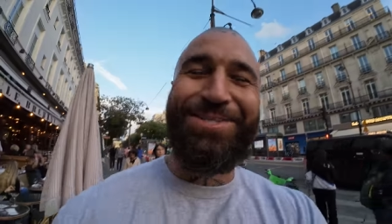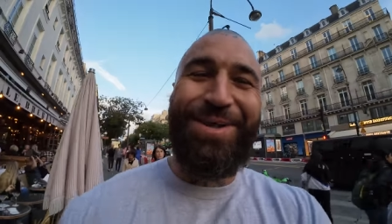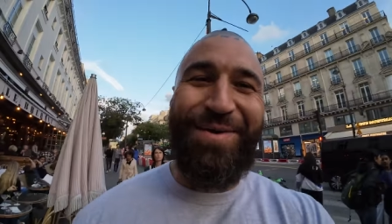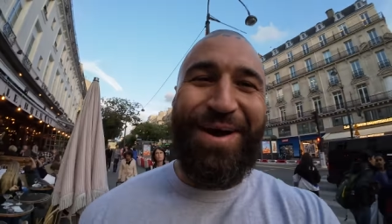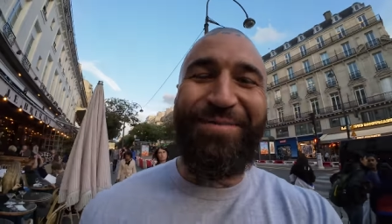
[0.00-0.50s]
I
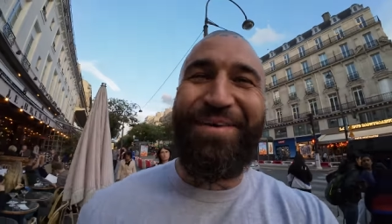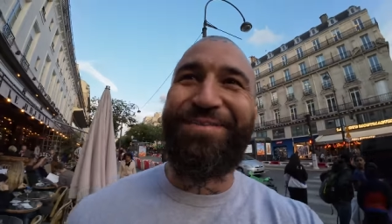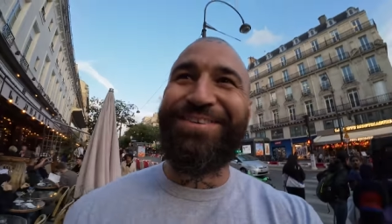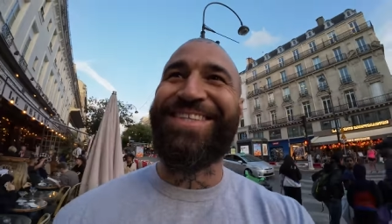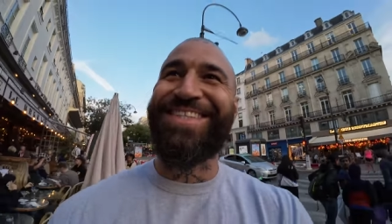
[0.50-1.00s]
stopped halfway
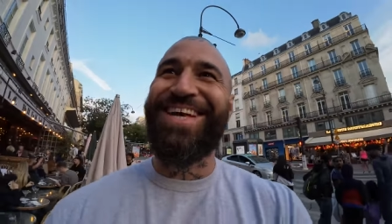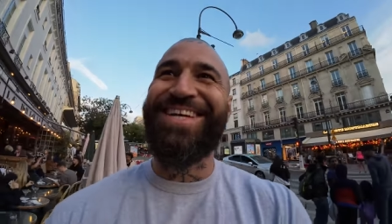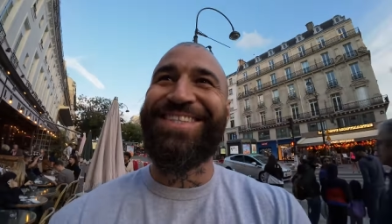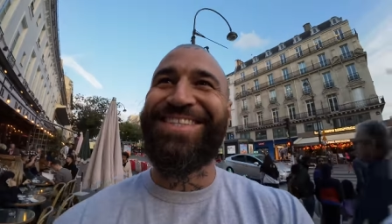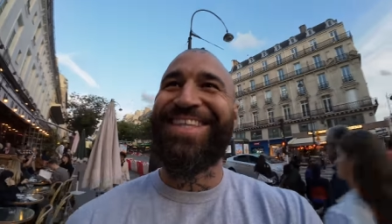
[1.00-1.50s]
through a
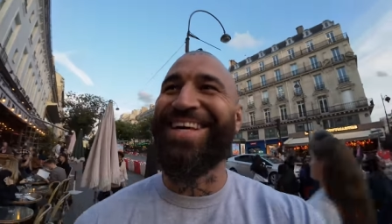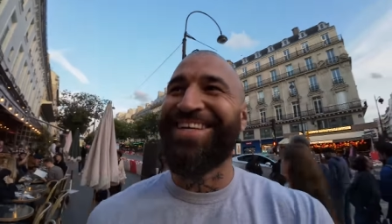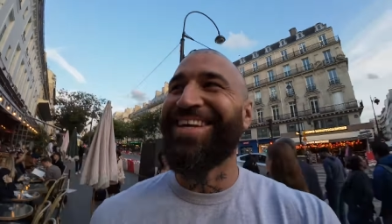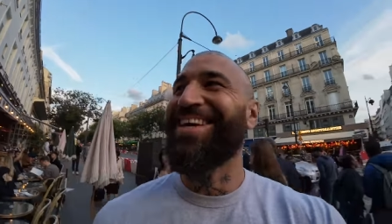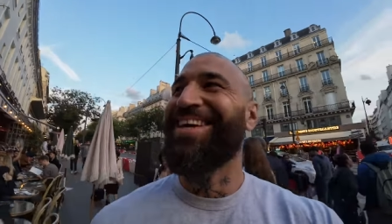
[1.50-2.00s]
sentence then.
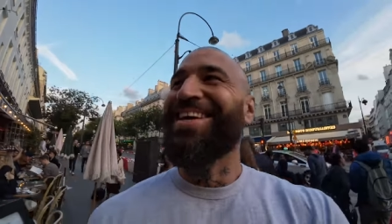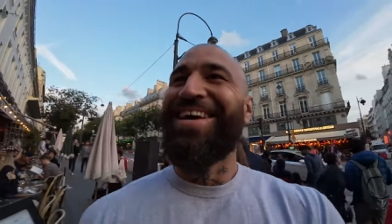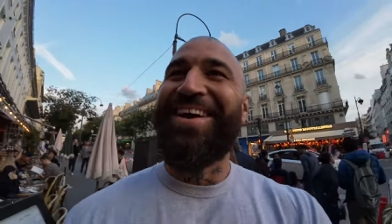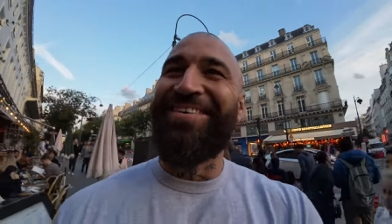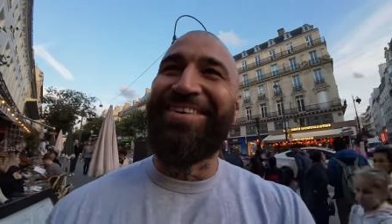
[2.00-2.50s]

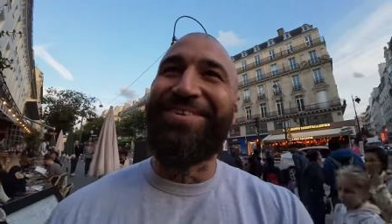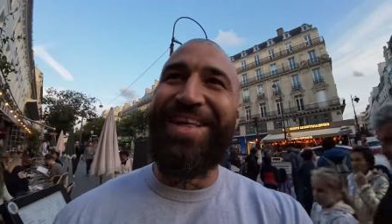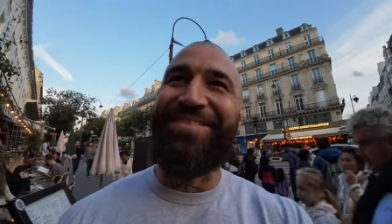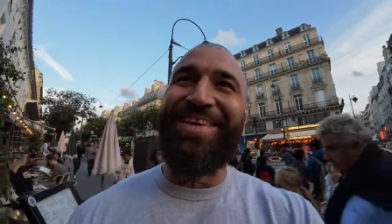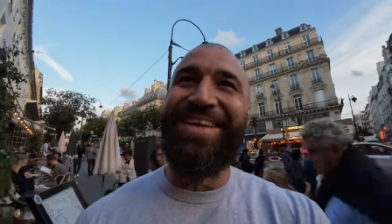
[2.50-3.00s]
Everyone
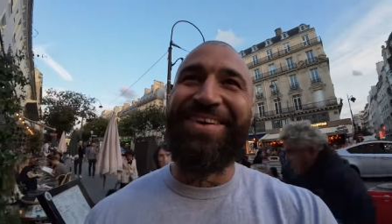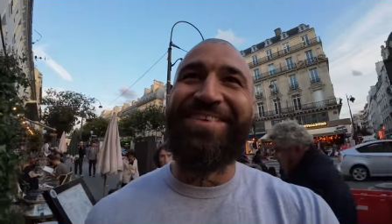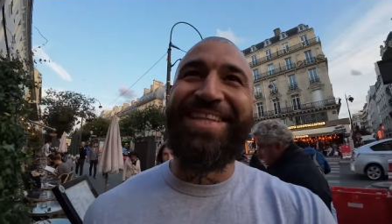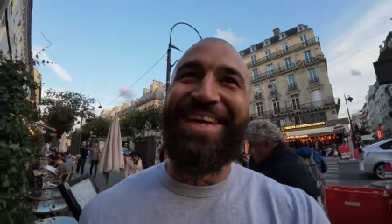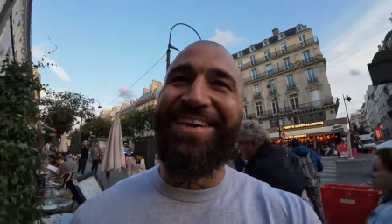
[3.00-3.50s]
looked at me like,
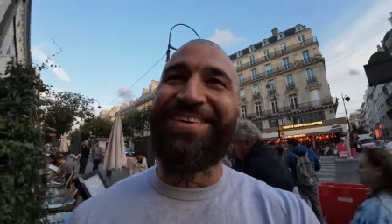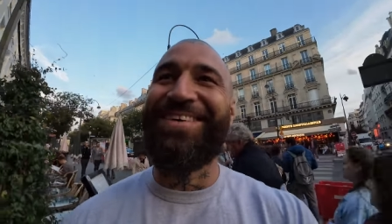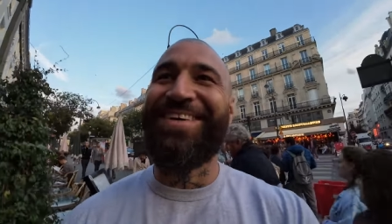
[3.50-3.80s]
what the hell?